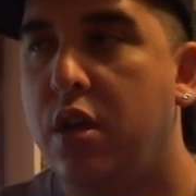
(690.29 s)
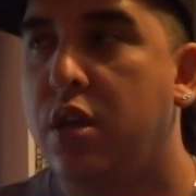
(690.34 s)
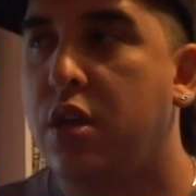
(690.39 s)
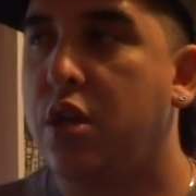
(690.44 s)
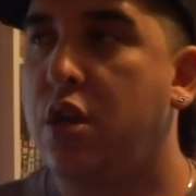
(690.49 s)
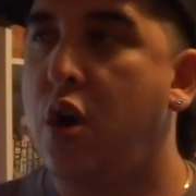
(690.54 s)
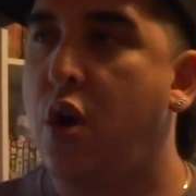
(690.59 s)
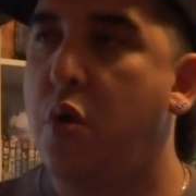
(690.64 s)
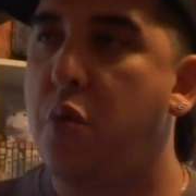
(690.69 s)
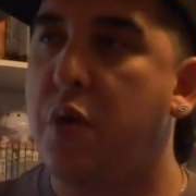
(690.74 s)

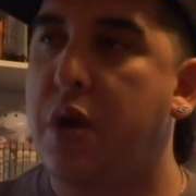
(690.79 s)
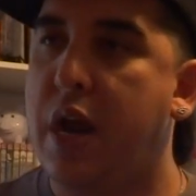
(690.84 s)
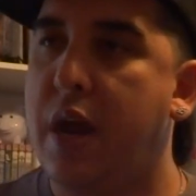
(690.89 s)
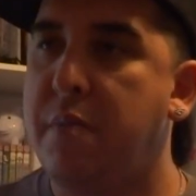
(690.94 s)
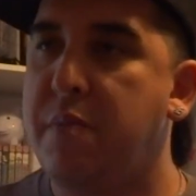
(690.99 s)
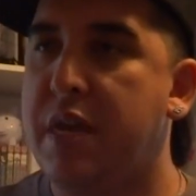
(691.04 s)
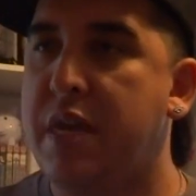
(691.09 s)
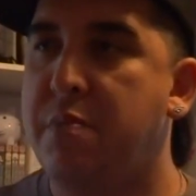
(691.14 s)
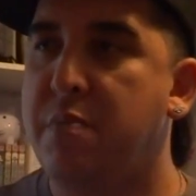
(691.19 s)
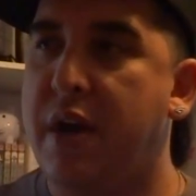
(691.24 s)
You know, and what
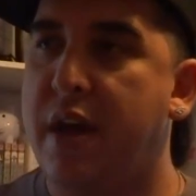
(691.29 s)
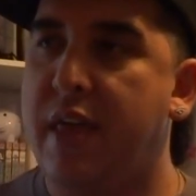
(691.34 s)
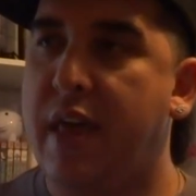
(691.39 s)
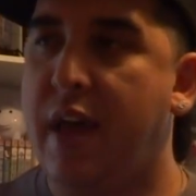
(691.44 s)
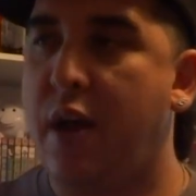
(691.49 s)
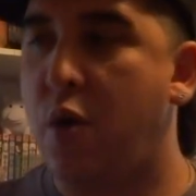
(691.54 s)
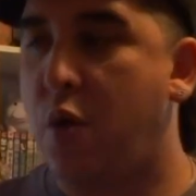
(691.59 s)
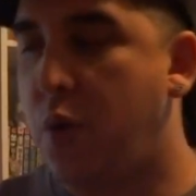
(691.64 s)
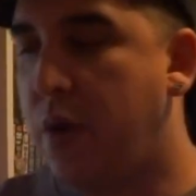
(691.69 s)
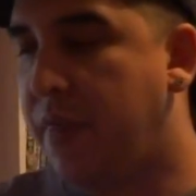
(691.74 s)
I mean by
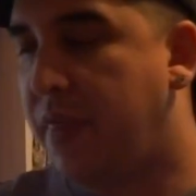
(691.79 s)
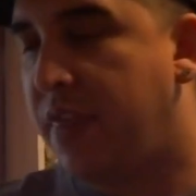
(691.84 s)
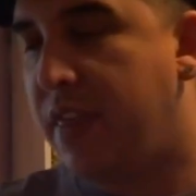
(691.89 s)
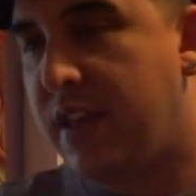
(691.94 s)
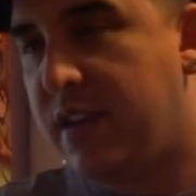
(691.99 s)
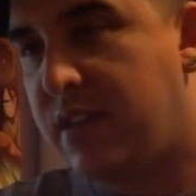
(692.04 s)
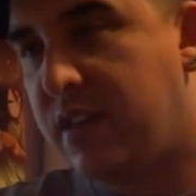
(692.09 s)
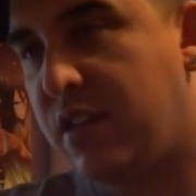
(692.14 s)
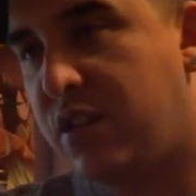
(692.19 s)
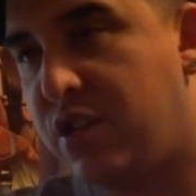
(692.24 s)
that, or
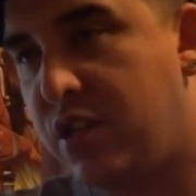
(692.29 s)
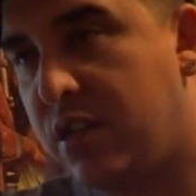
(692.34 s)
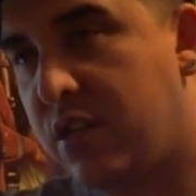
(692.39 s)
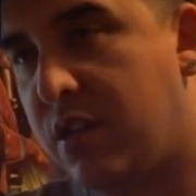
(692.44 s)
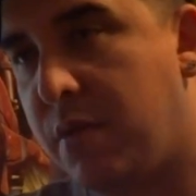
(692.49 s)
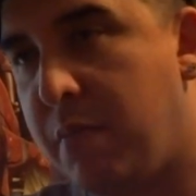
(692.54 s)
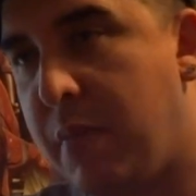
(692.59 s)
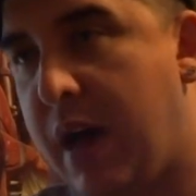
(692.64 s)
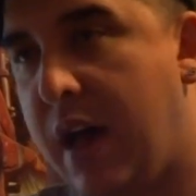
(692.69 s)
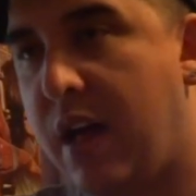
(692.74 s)
this is
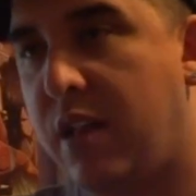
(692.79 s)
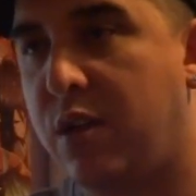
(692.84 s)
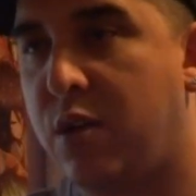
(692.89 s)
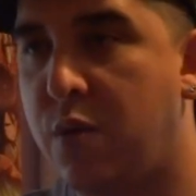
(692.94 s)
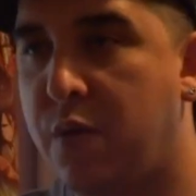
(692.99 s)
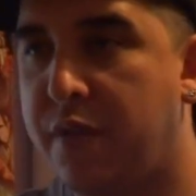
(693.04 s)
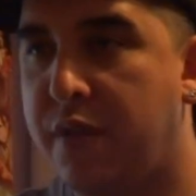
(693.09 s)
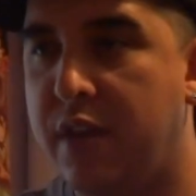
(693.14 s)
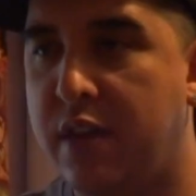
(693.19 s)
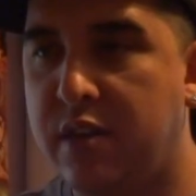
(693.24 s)
just a Motley,
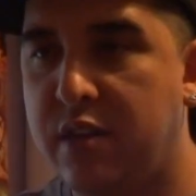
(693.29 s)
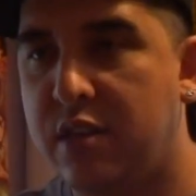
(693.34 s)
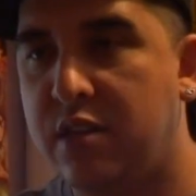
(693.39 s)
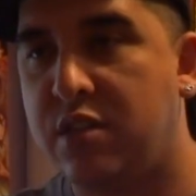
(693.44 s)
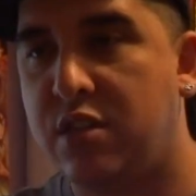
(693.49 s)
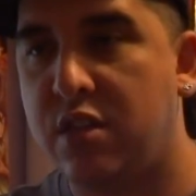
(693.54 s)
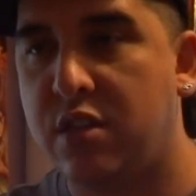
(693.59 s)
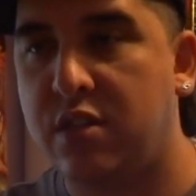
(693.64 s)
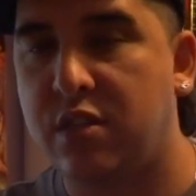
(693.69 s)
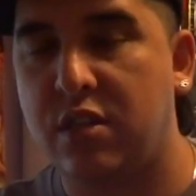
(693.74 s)
or this
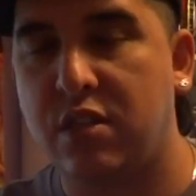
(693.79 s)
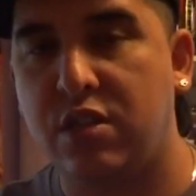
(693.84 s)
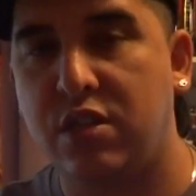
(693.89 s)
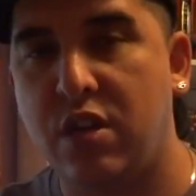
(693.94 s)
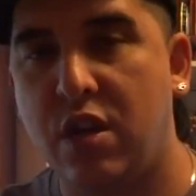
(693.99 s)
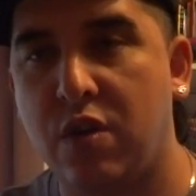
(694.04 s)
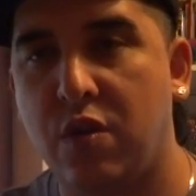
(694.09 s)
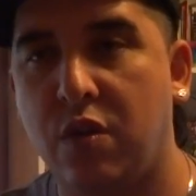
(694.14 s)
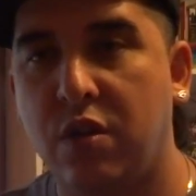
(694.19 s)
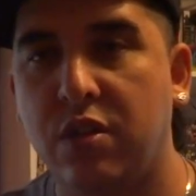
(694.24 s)
is just a
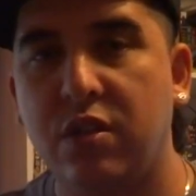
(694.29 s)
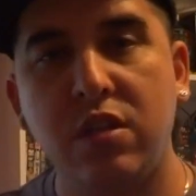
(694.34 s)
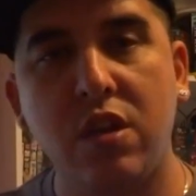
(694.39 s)
jungle.